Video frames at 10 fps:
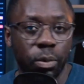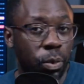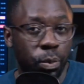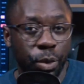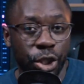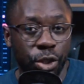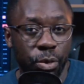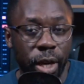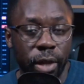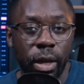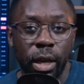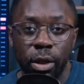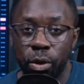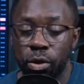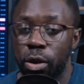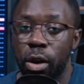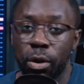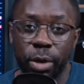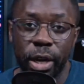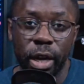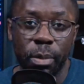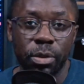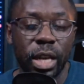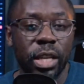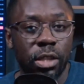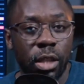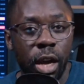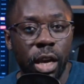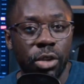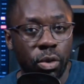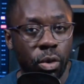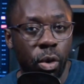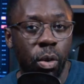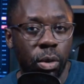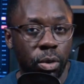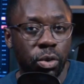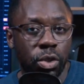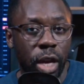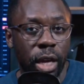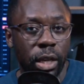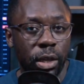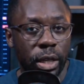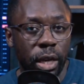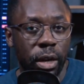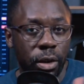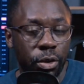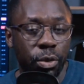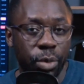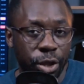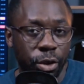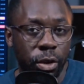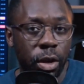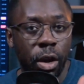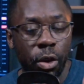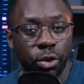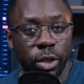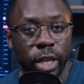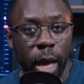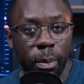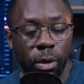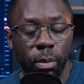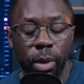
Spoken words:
Which is great. Those are great numbers as long as you hold those stock and get a good return on your capital.